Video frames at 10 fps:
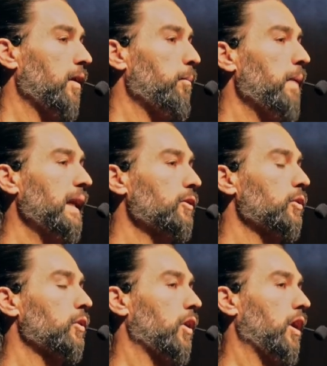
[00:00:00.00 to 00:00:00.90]

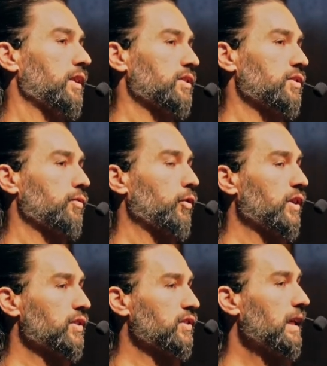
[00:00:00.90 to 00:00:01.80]
medical costs for the
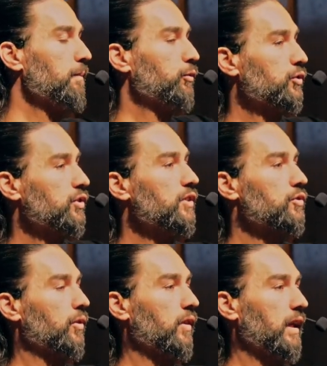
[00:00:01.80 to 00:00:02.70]
same
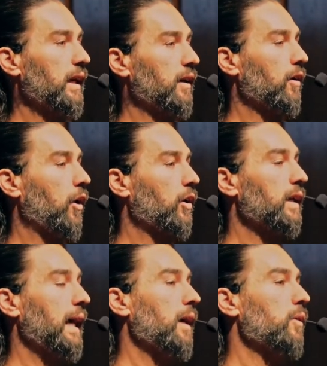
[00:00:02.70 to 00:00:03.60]
procedure there are
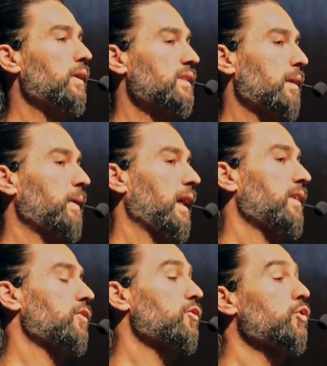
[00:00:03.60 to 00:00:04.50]
now, in some
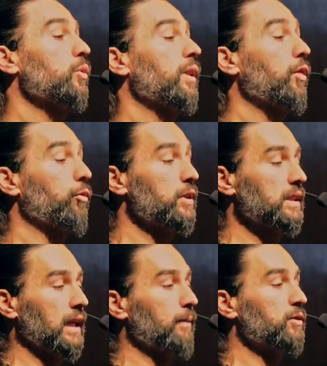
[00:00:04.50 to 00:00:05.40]
cases, 2 and 3
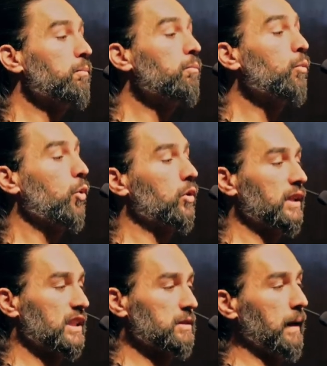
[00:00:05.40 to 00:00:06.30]
times more
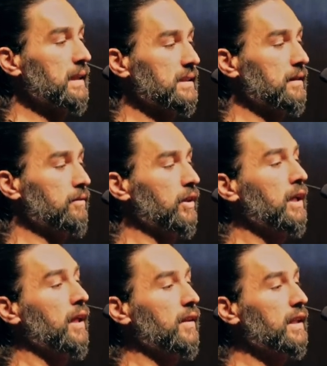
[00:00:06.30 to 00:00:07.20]
expensive
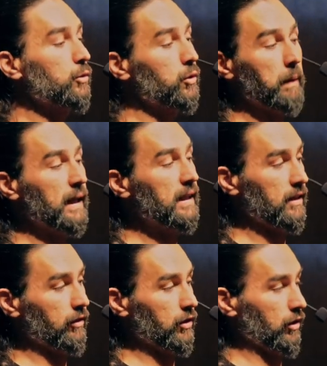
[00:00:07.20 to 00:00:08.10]
than you would pay
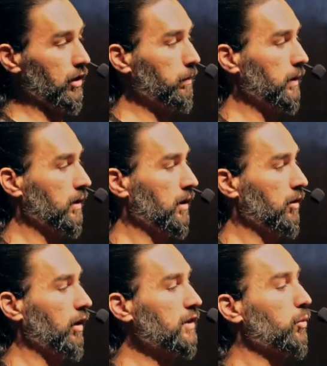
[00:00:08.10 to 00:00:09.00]
here in Europe,
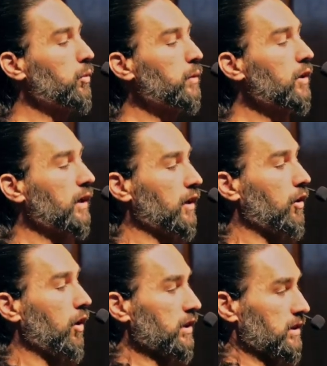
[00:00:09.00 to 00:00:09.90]
right? So when we look at the
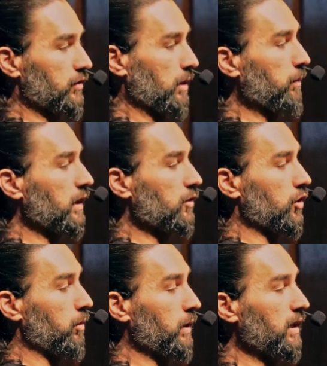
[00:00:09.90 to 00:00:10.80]
cost of something in
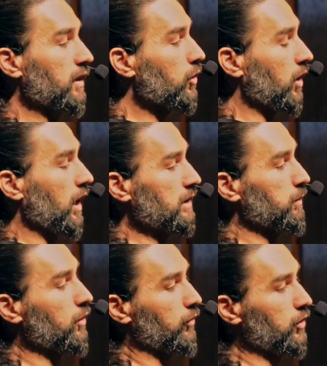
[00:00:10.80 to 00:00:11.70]
Germany in a good
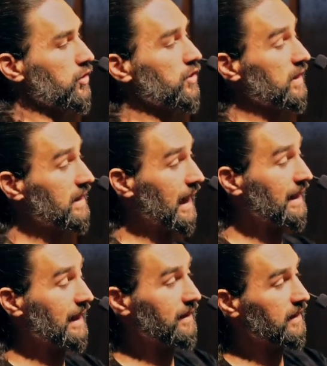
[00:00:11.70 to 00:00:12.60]
hospital versus in
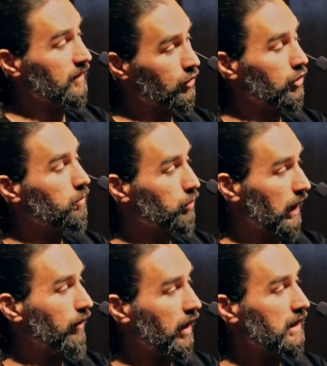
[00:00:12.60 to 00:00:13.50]
Thailand in a good
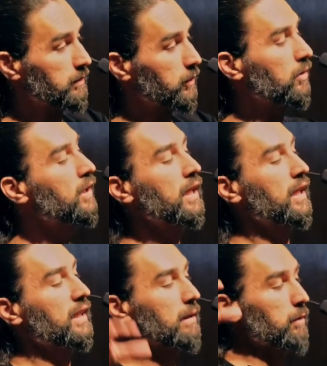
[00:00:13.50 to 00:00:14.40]
private hospital,
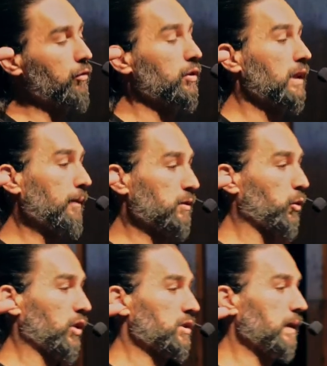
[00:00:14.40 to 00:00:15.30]
it can be 3 times
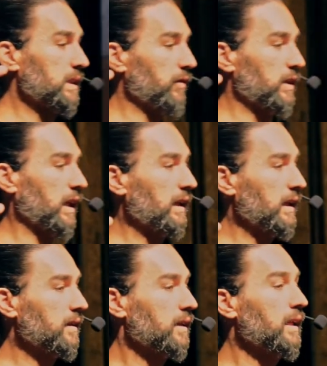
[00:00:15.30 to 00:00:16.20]
more expensive in
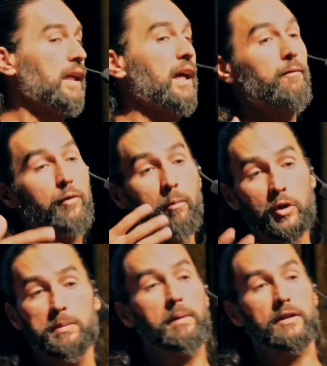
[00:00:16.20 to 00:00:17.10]
Thailand. And for
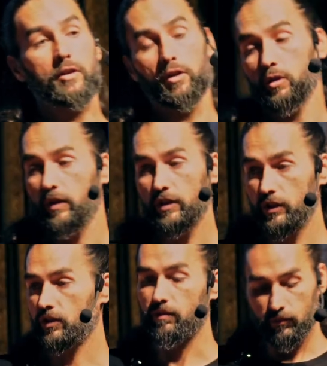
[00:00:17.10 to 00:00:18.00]
most people I talk to, this is